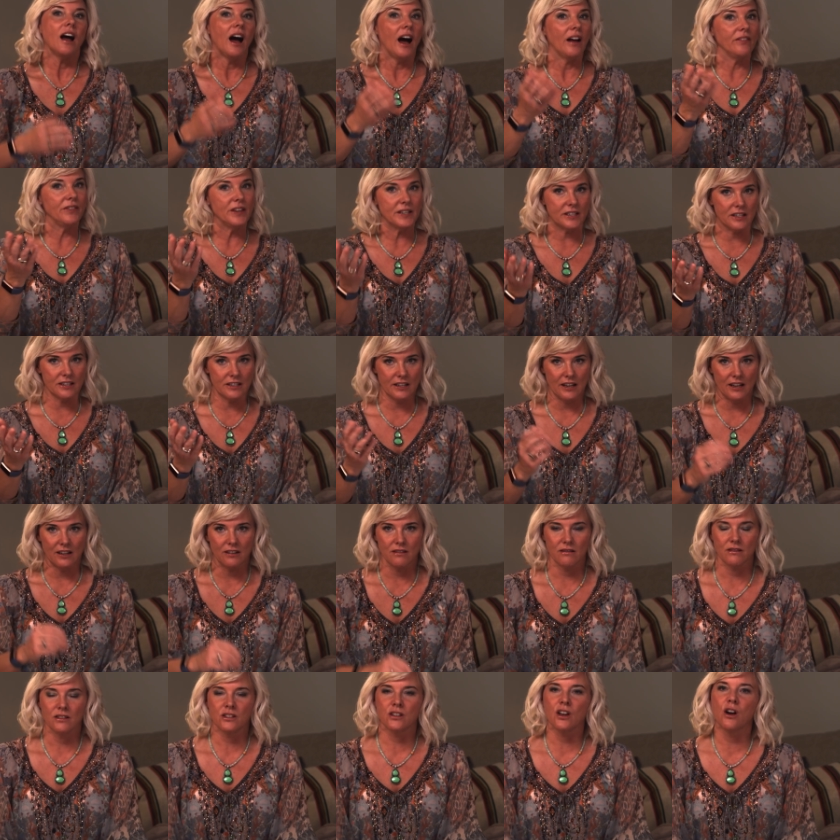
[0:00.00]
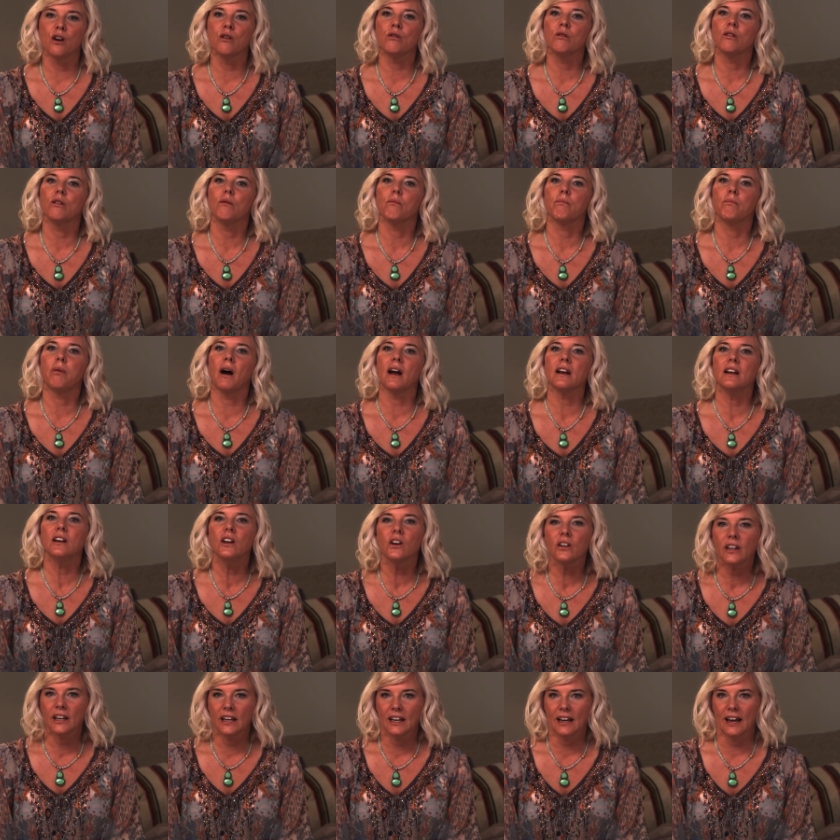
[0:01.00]
And this is it. So by
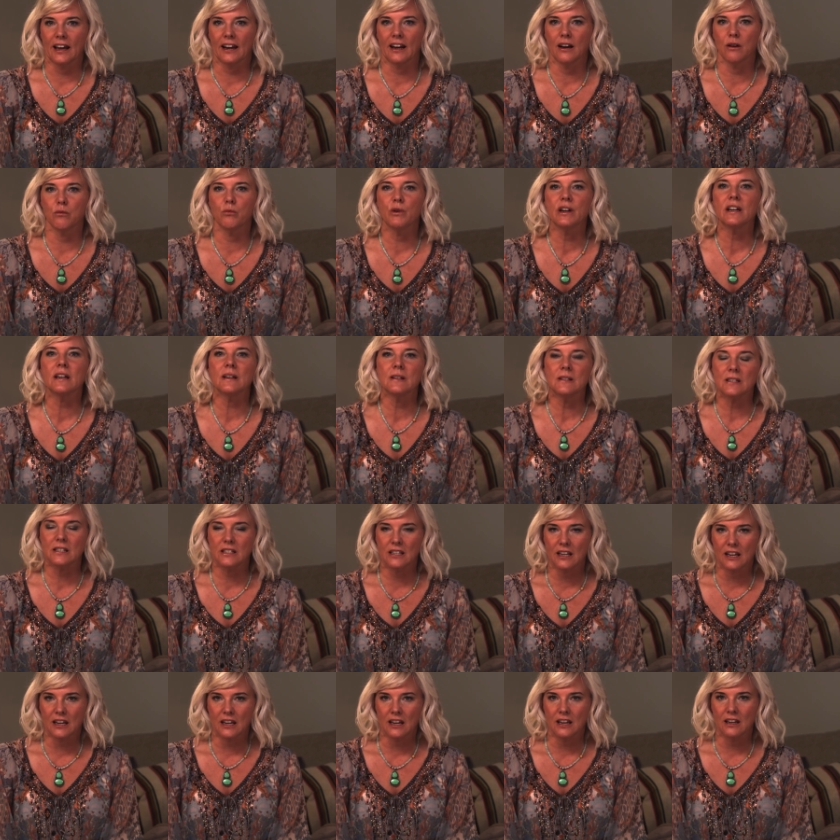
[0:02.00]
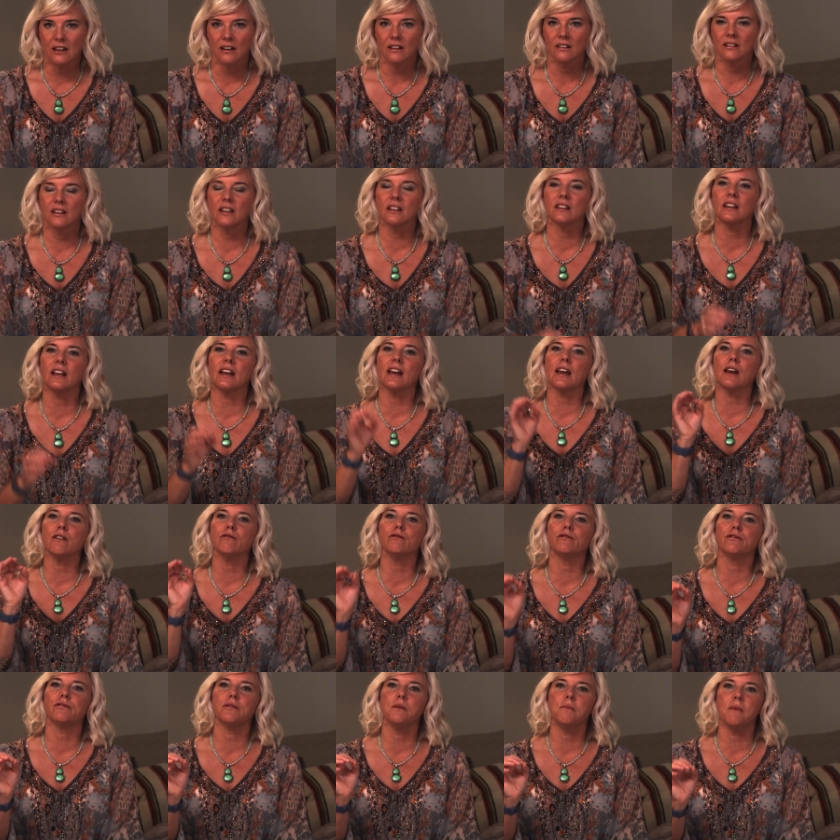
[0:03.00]
looking at it, we can see that the
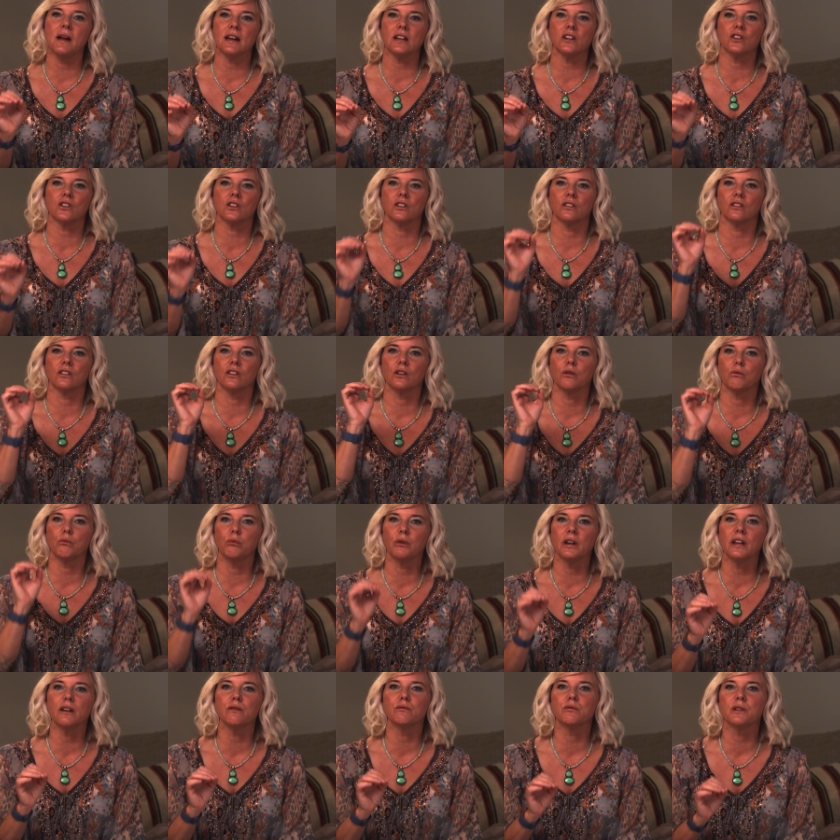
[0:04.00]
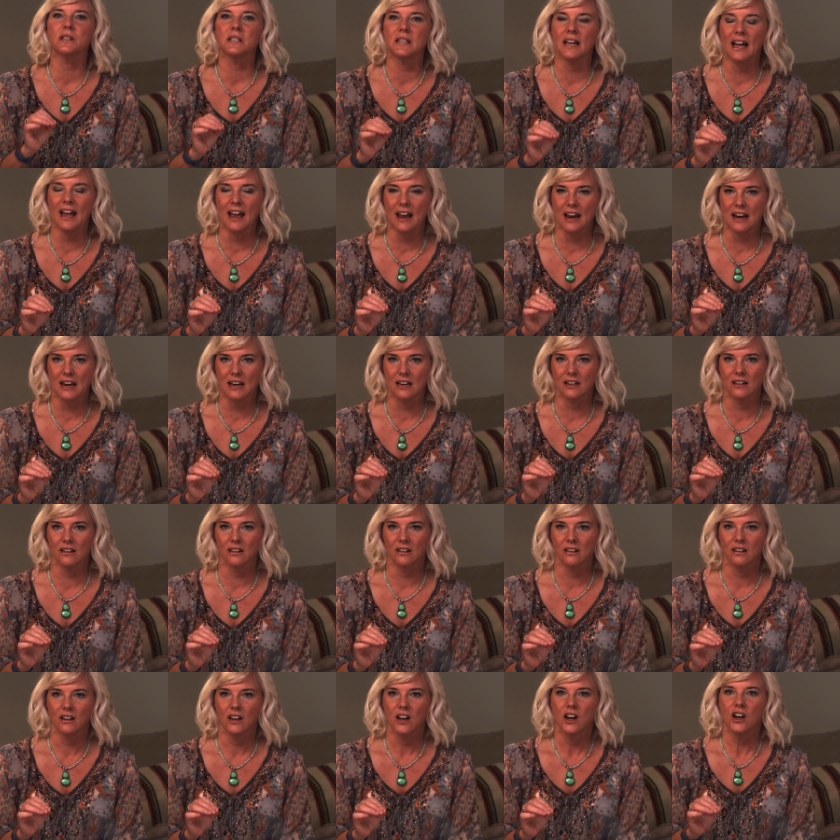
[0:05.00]
information that we retain
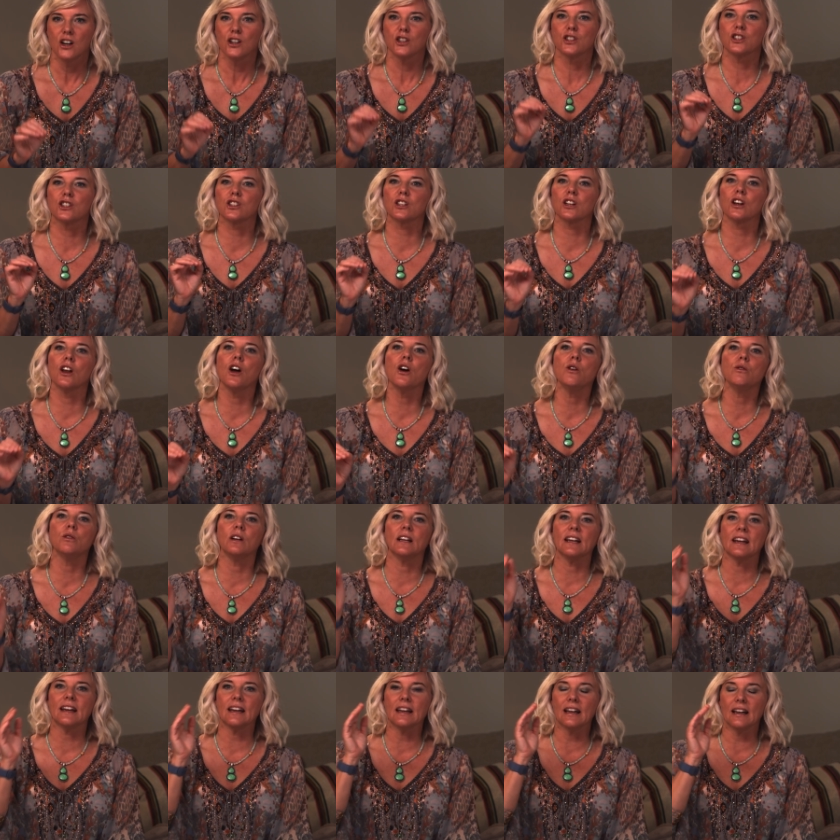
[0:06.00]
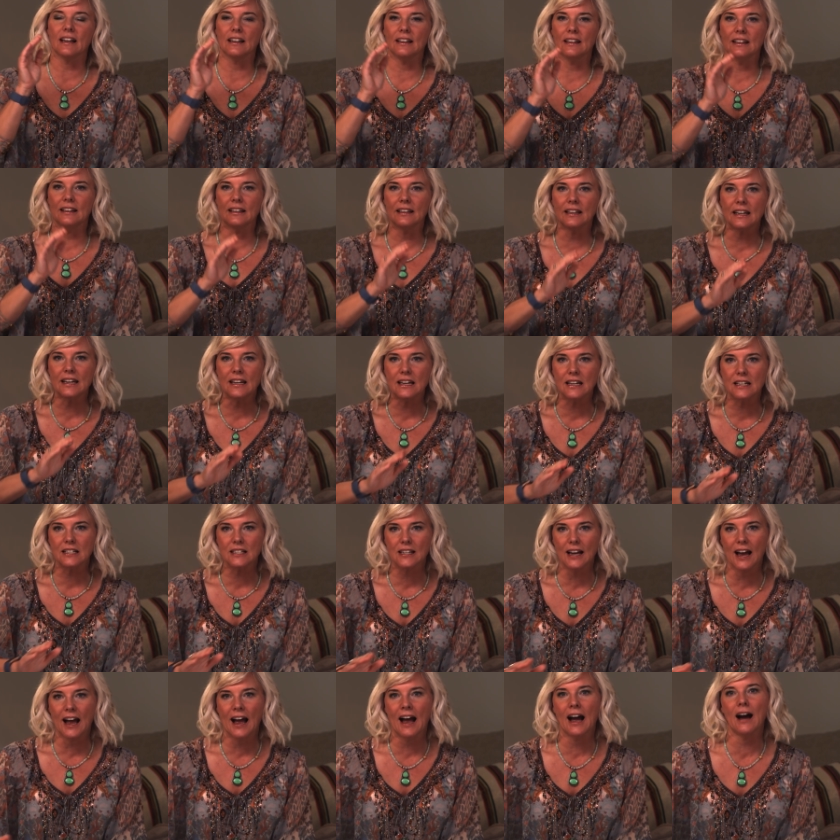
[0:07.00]
slowly
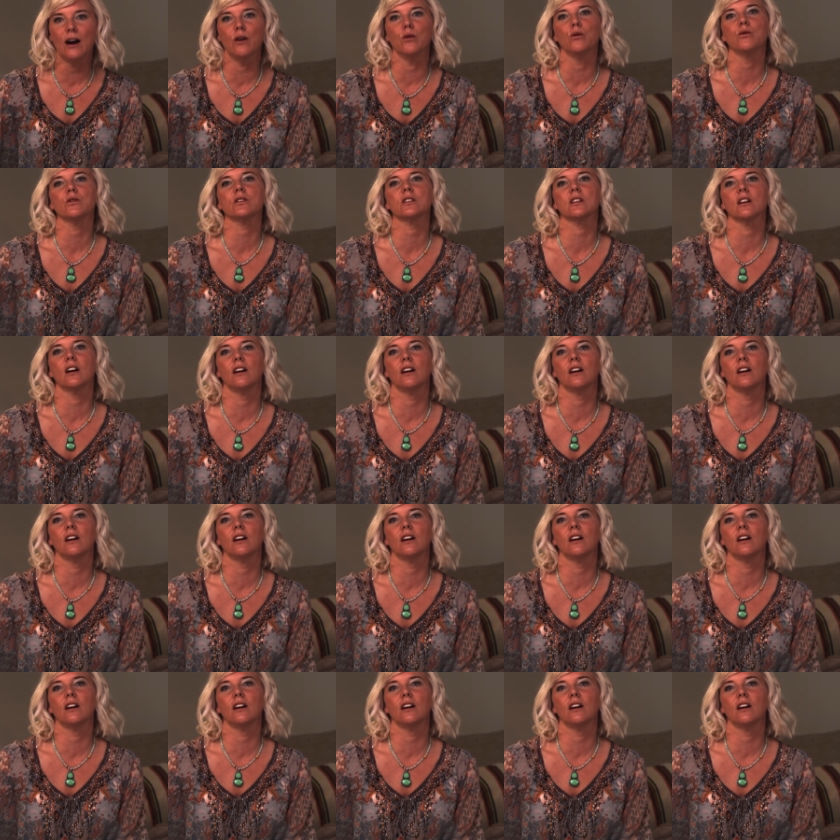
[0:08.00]
leaks out